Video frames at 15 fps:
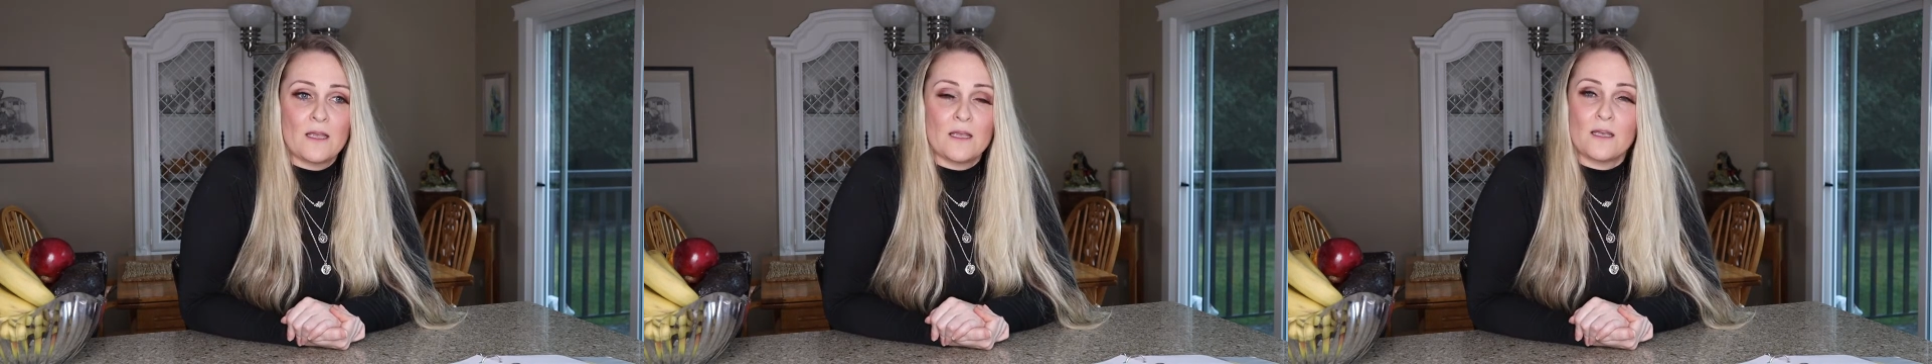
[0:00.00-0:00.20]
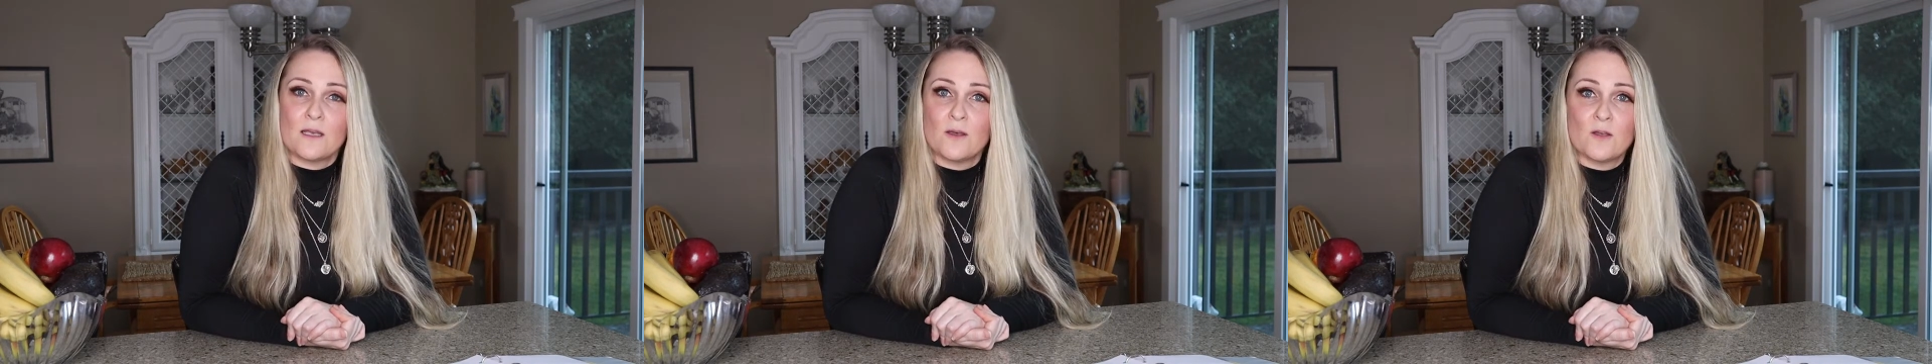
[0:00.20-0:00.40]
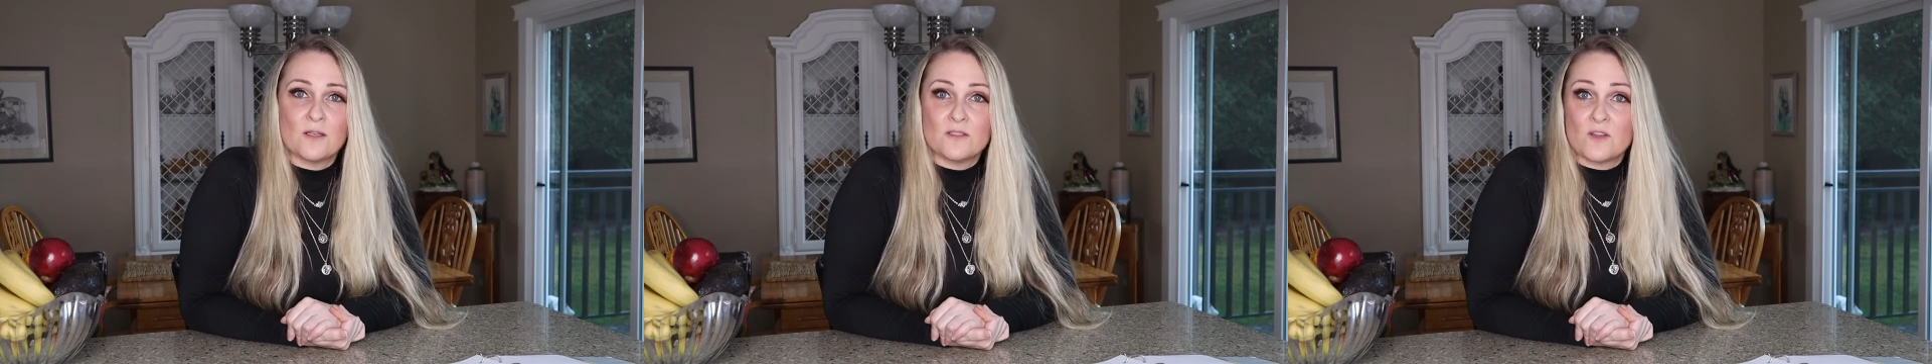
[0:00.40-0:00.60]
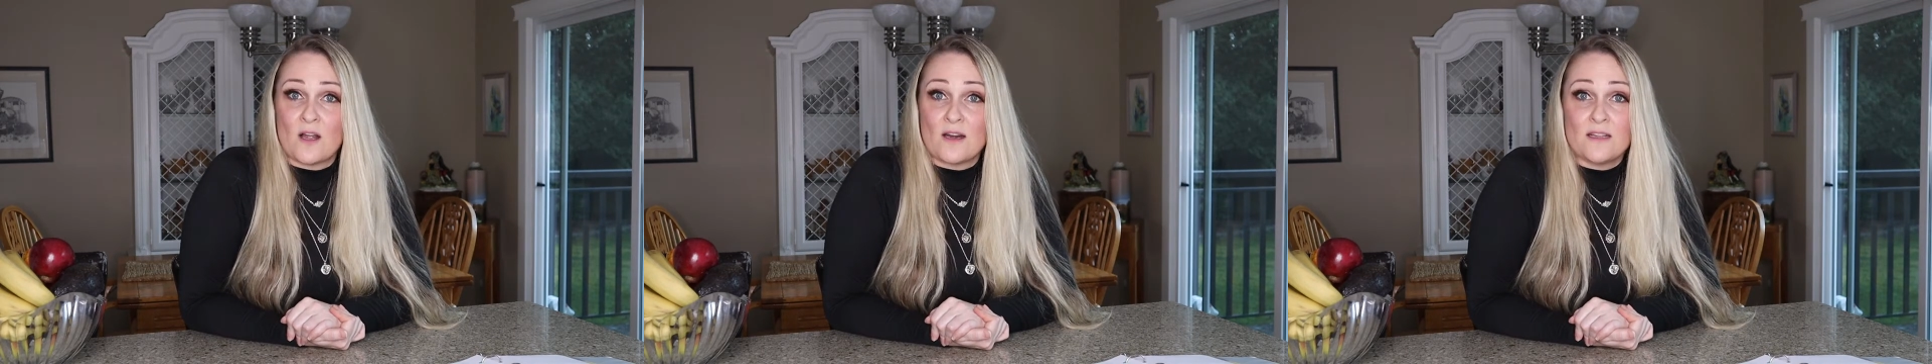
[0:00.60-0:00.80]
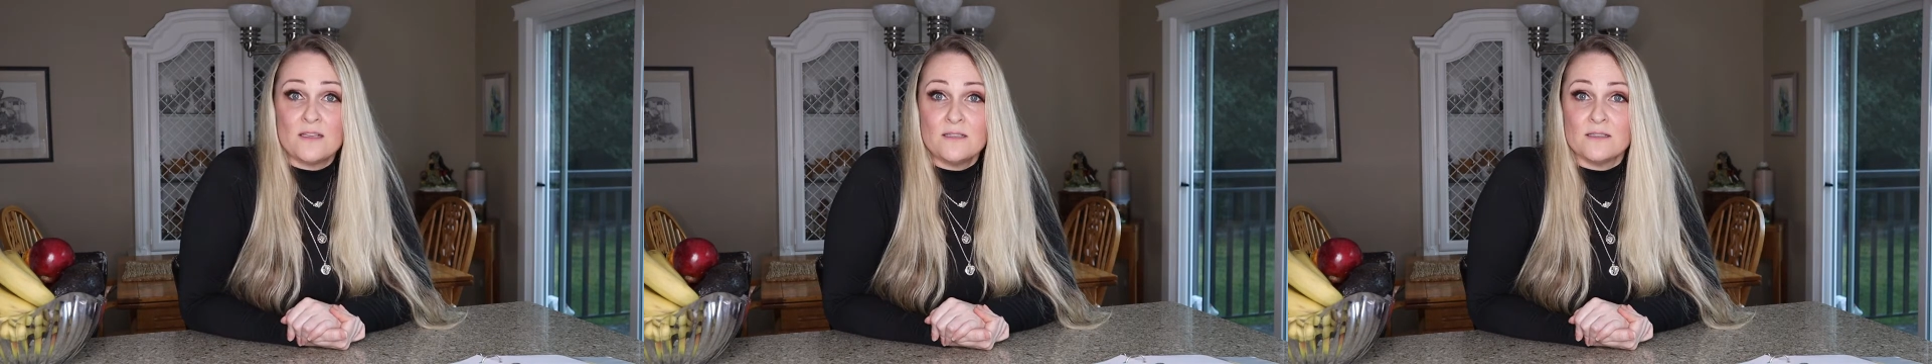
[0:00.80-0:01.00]
it's
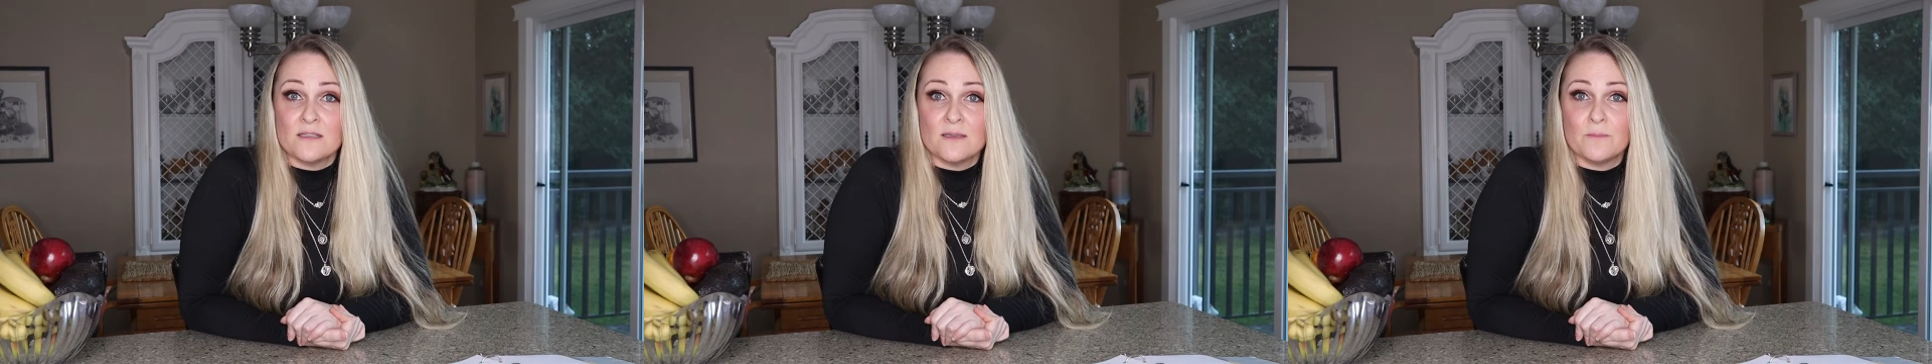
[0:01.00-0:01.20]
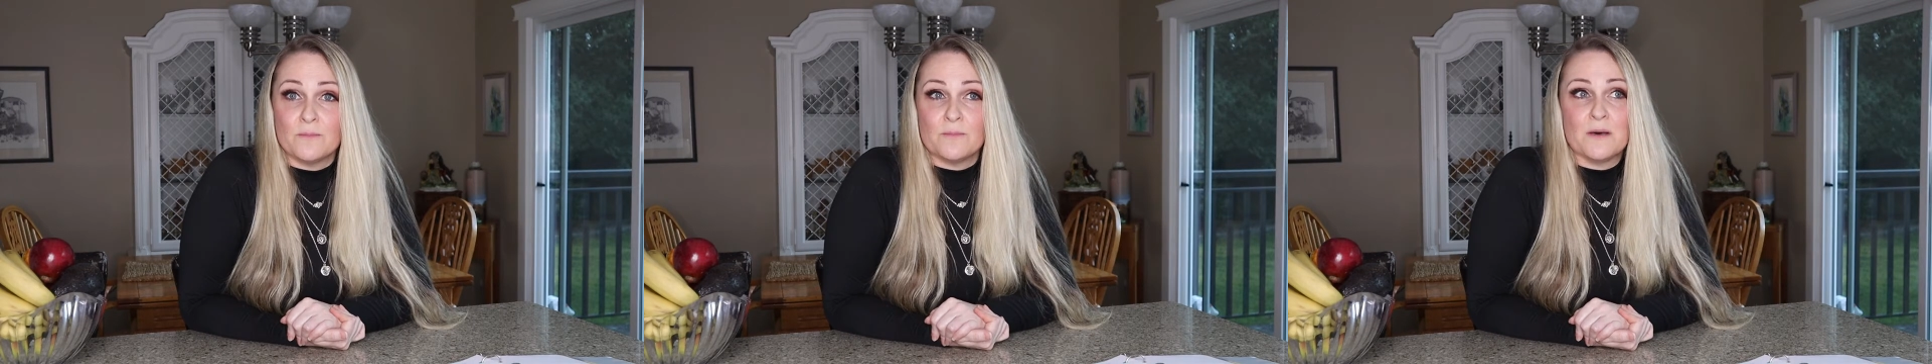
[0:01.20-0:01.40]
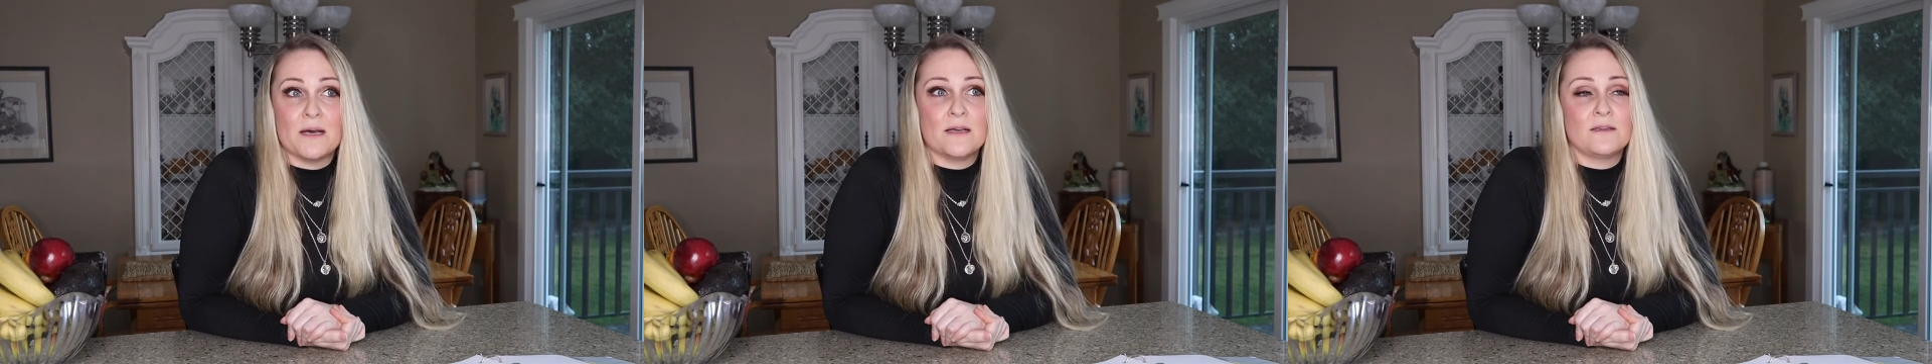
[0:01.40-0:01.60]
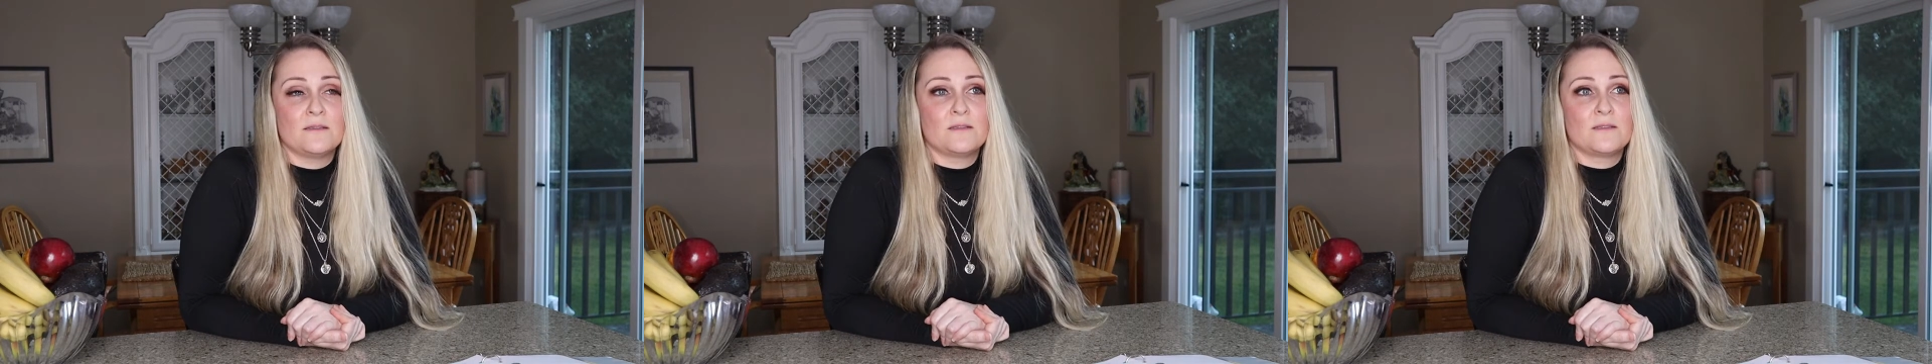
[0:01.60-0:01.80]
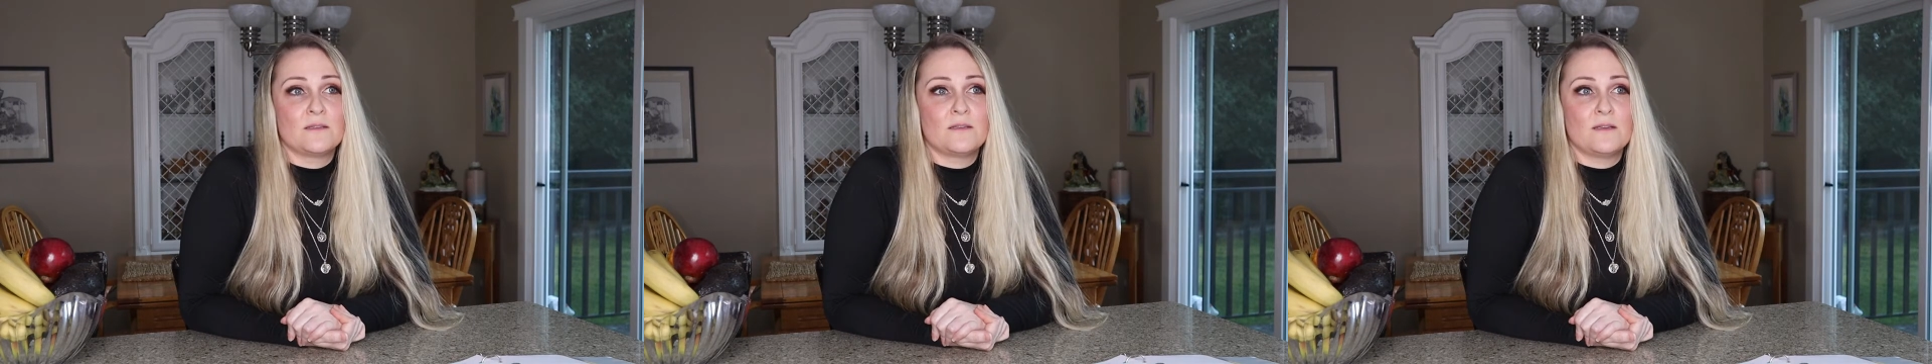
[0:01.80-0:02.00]
not easy,
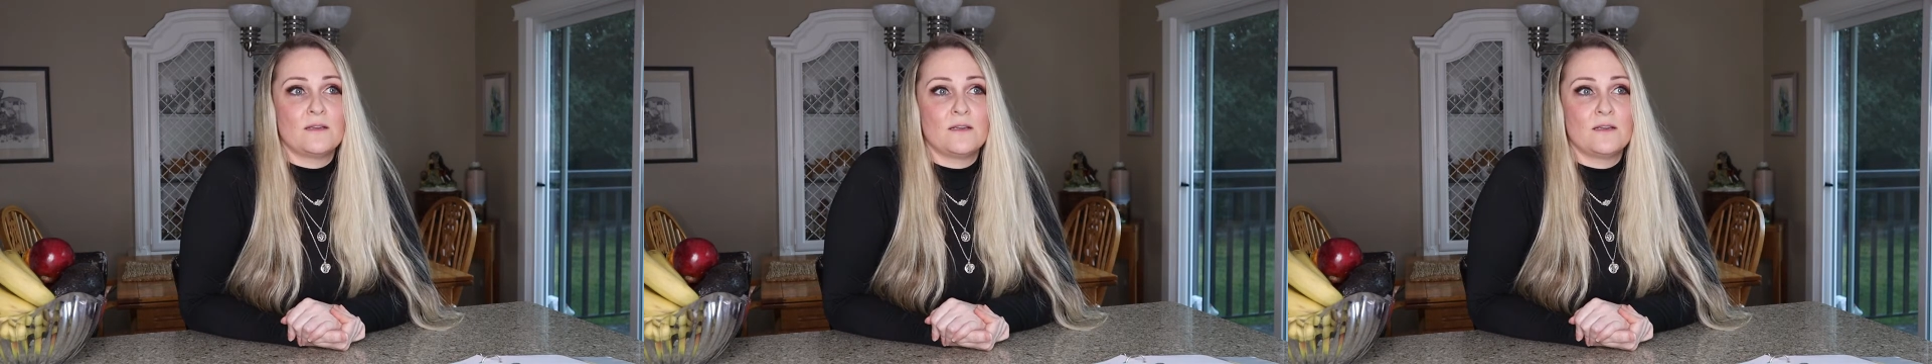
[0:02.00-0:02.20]
but